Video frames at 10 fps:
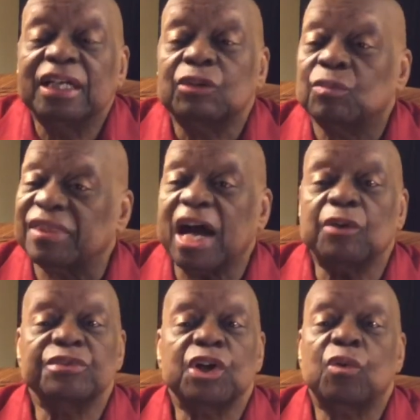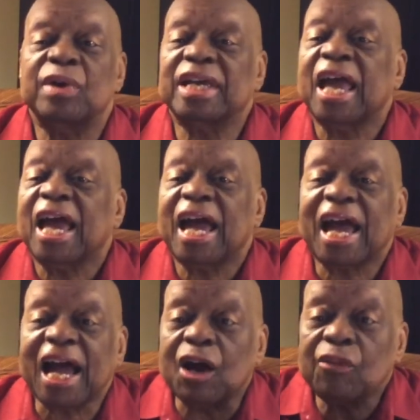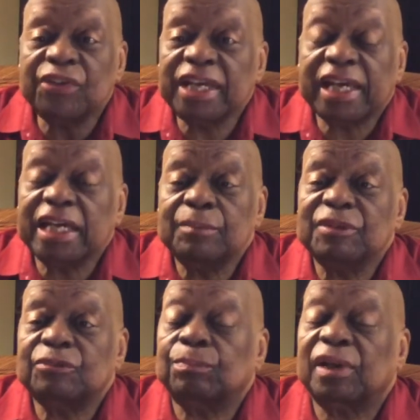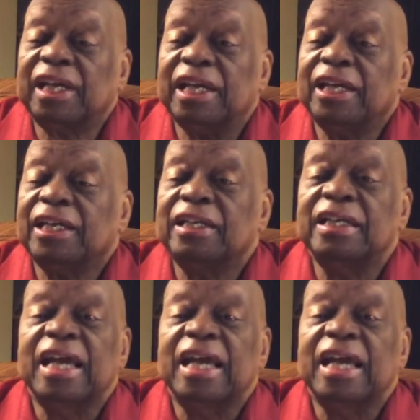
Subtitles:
without knowing how the game is played,